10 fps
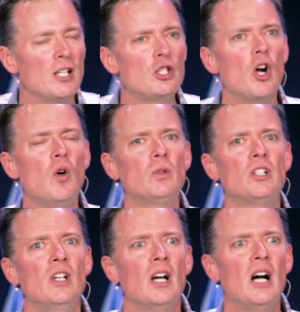
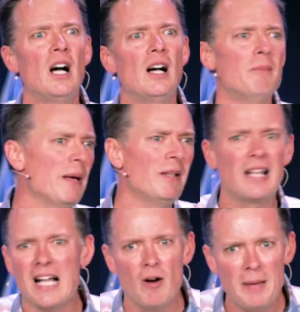don't maybe
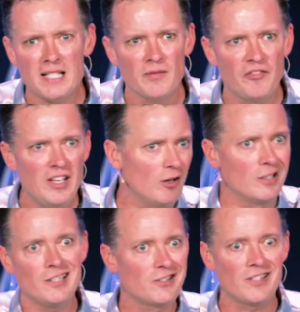like how it makes them feel,
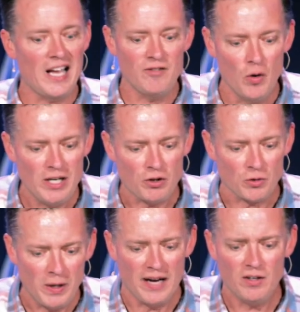or just have no
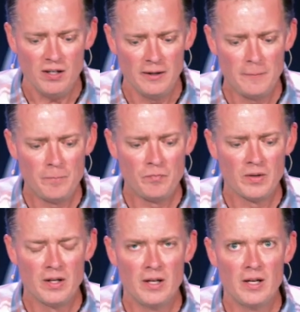interest, whatever.
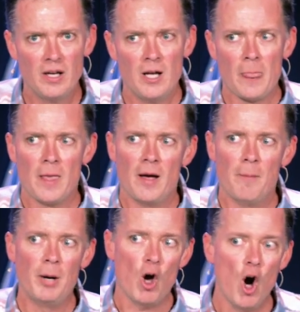
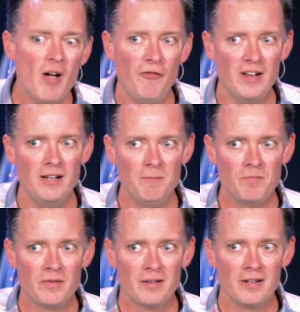But often,
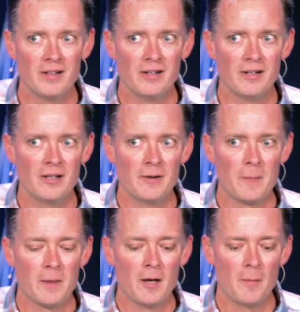
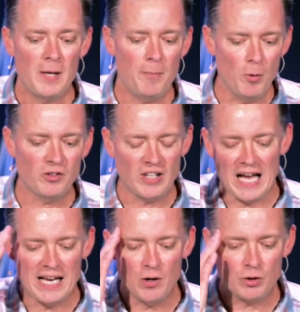people will say,
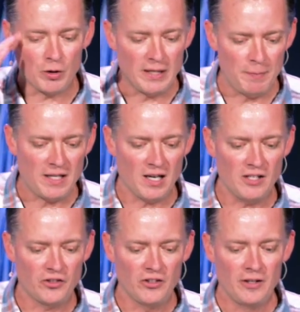I don't drink
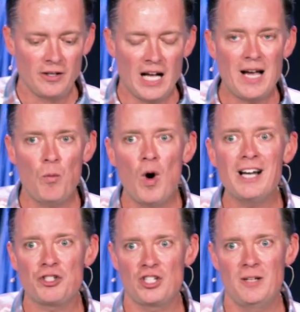because I
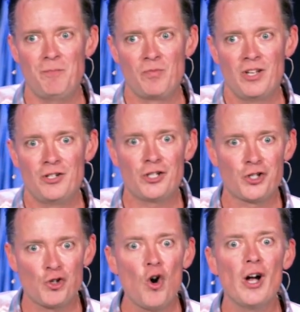watched it
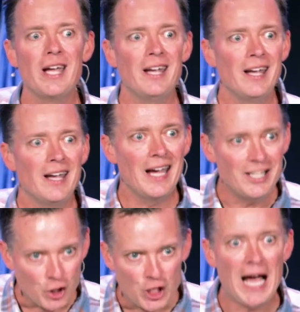destroy
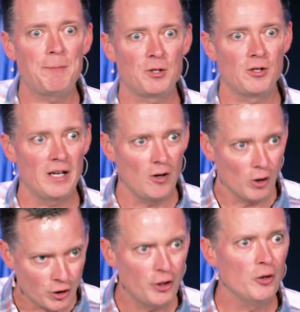a chapter
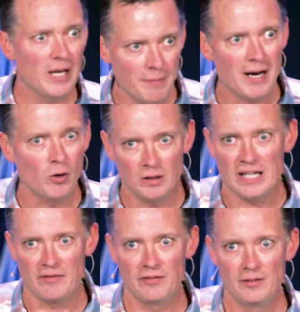or two in my own
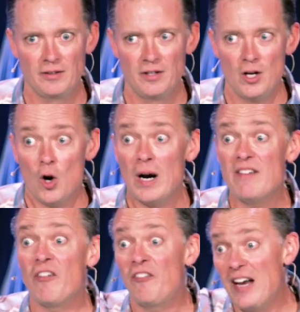life. Or I
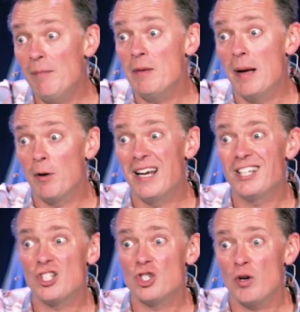have a family member and
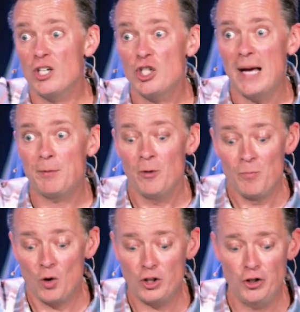it destroyed a chapter
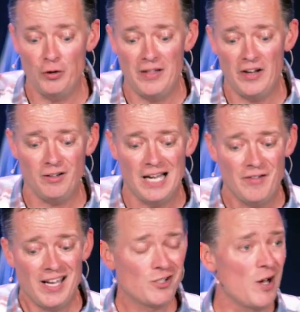or two in their life,
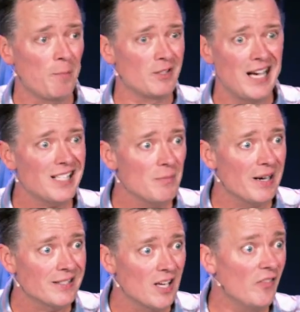and so I'm protecting
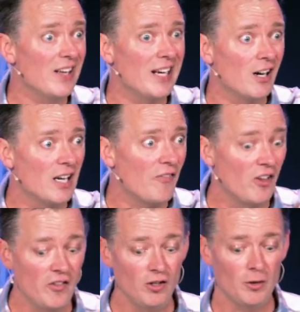myself in the area I
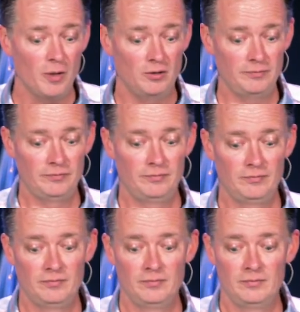feel vulnerable.
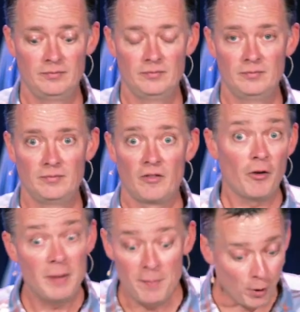
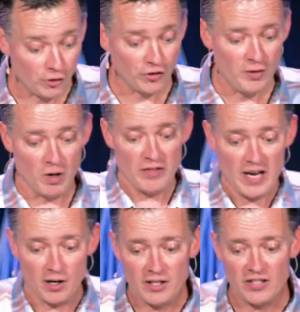For me personally, one of
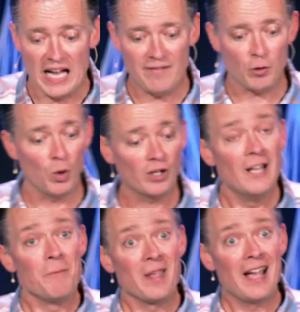the areas that I have to work
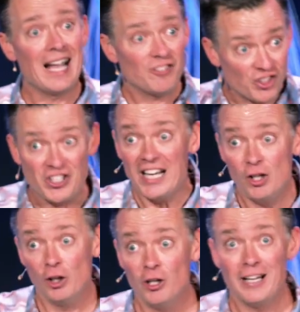at staying
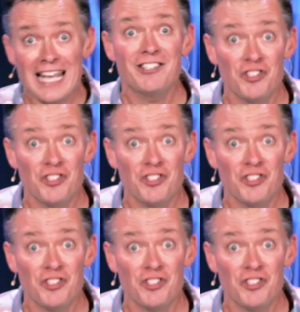alert is